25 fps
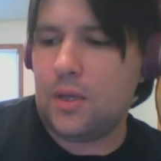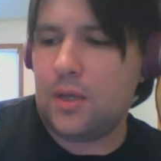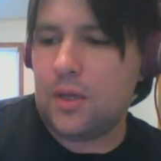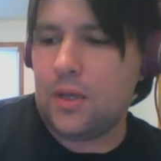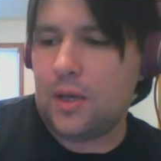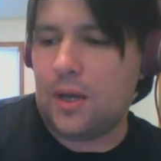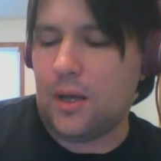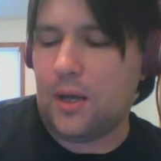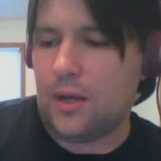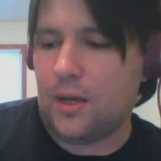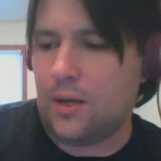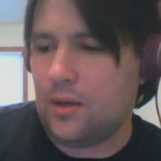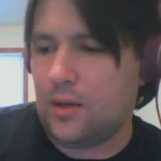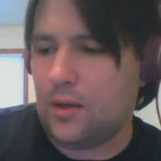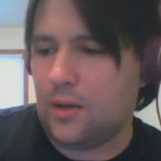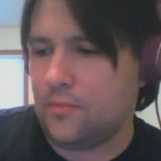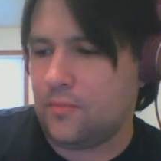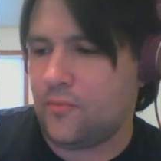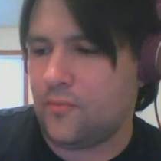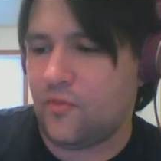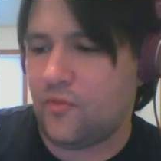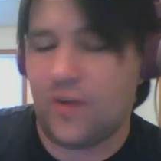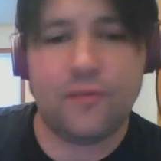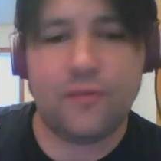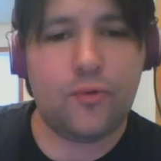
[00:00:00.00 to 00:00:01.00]

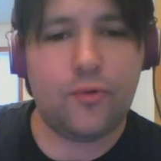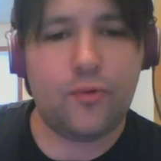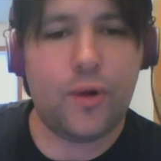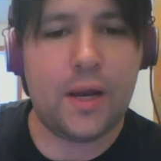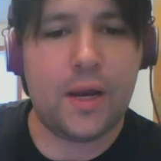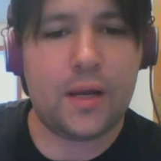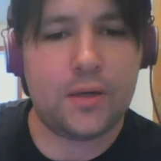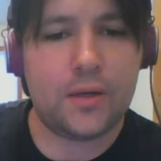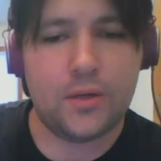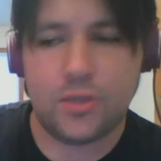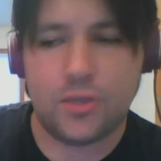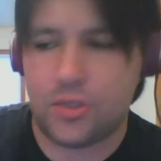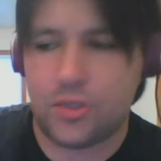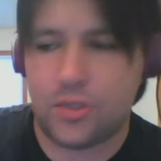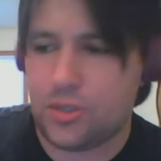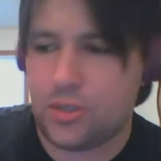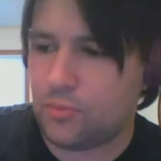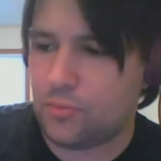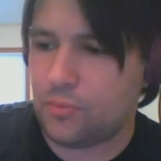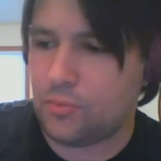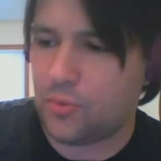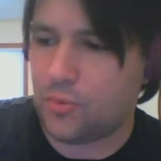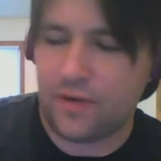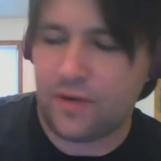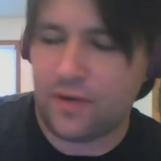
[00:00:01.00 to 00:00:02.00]
$5,000. She will
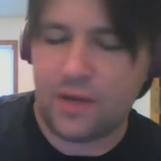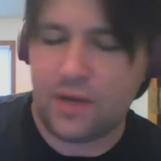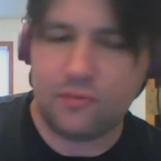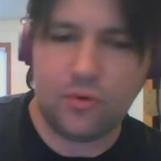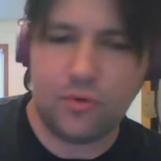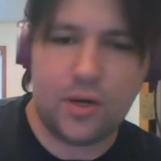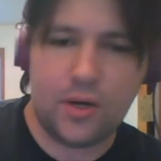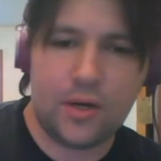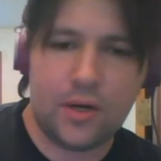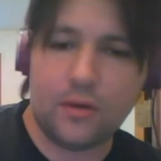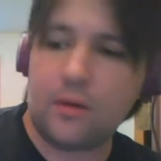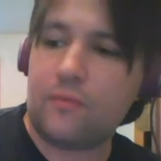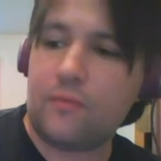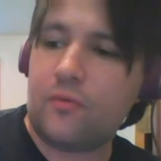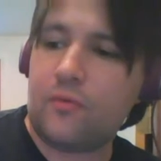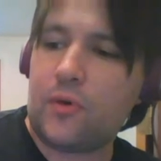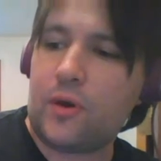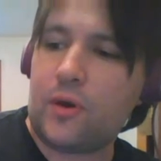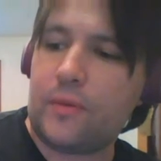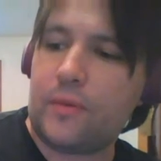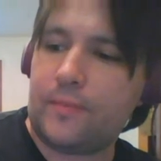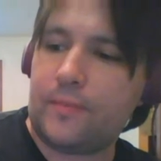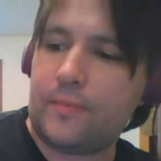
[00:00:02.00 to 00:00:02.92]
put $5,000 up front.